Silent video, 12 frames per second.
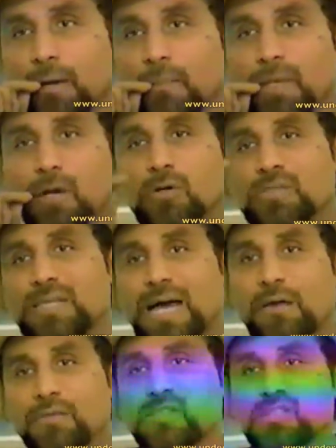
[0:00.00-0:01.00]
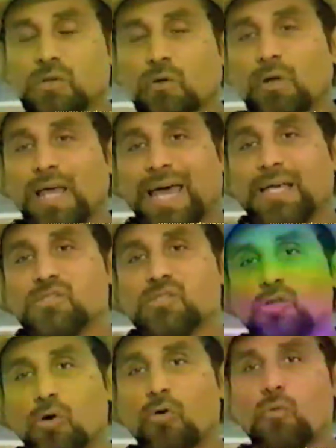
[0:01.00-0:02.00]
Because now the soul has
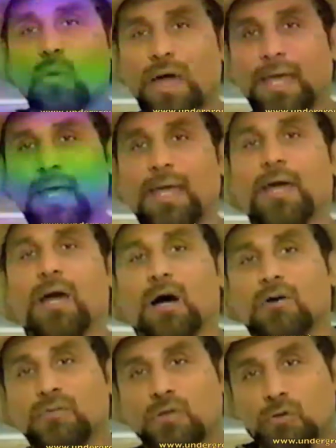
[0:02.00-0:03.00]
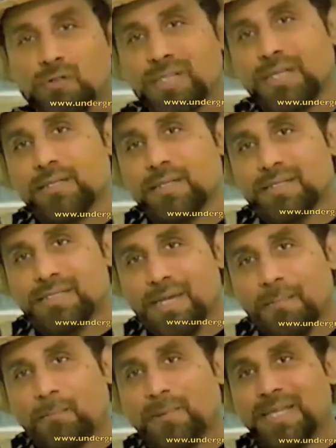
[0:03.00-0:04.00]
no way of using the
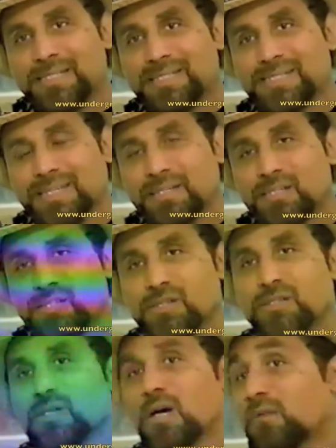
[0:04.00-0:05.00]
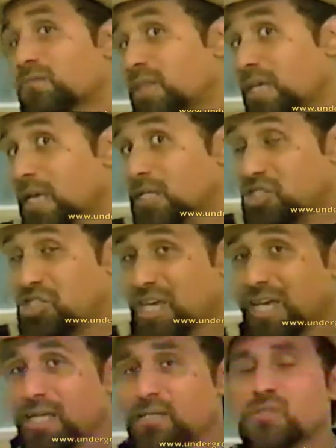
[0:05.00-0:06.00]
template signatures of the
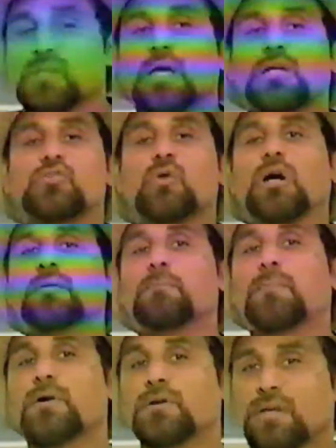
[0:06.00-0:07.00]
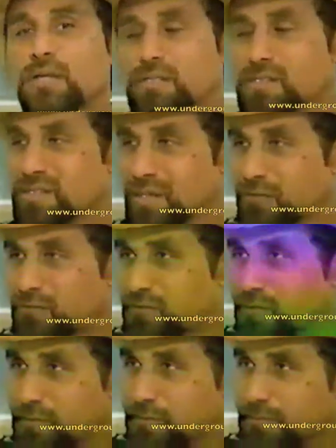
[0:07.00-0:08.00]
genes to unburden itself.
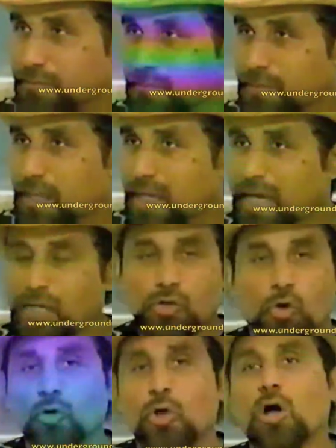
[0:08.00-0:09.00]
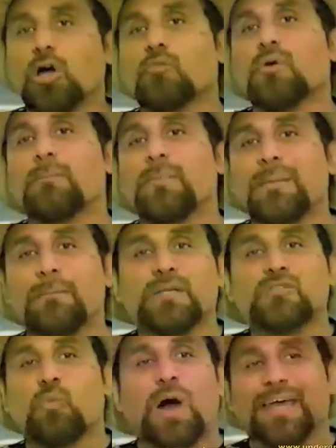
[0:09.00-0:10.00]
It no longer
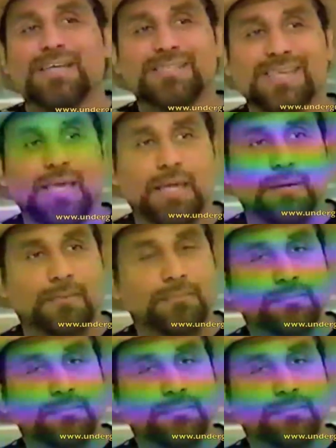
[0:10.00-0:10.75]
remembers why it's here.